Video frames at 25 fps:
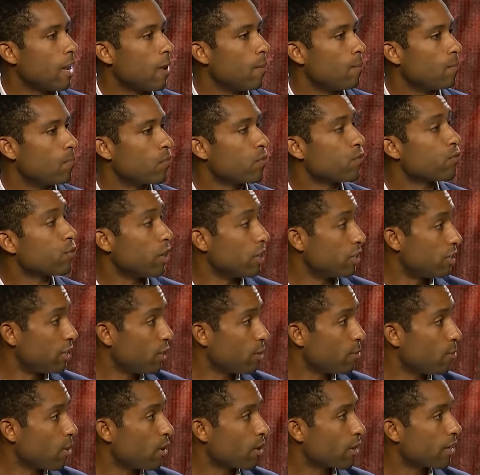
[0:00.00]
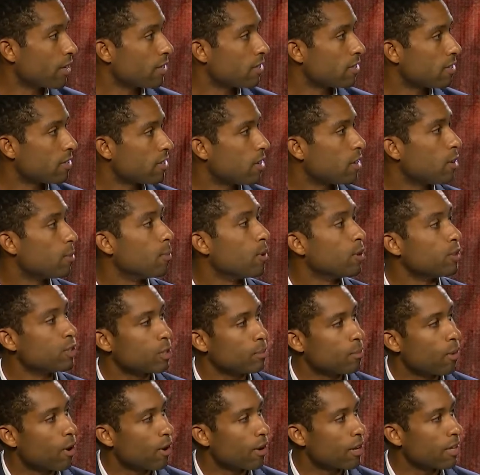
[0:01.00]
frontier markets, emerging
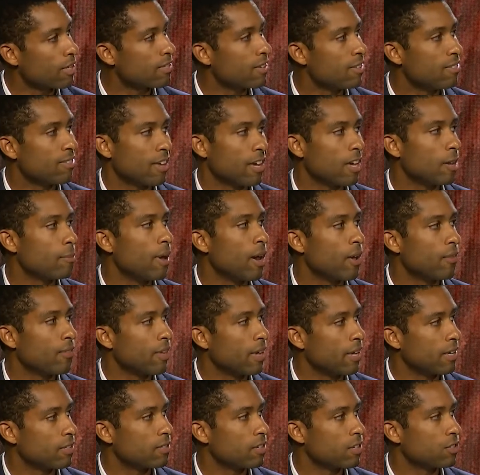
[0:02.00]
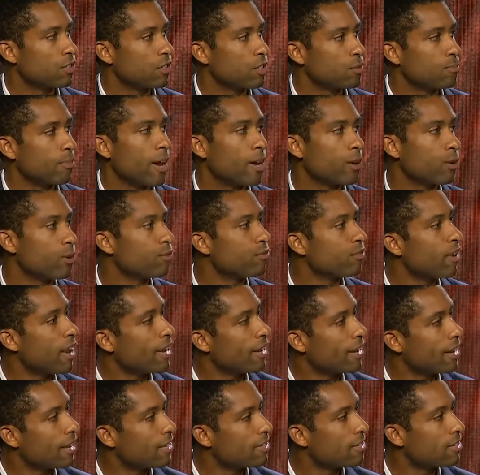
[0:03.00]
markets, and think about things such as
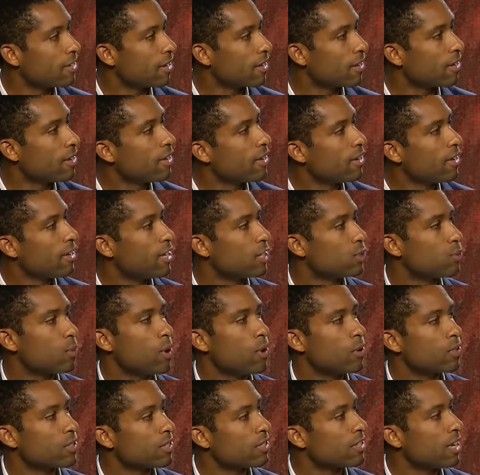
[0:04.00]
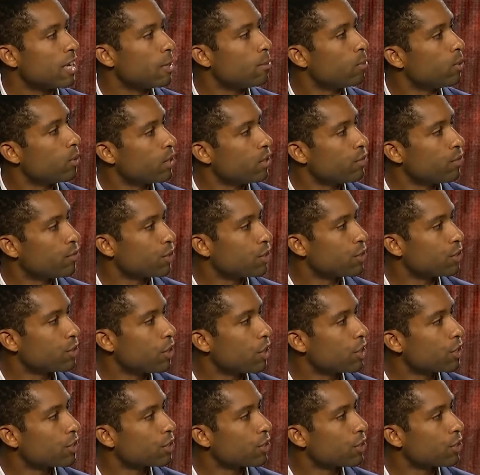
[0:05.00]
microfinancing as well as sustainable infrastructure.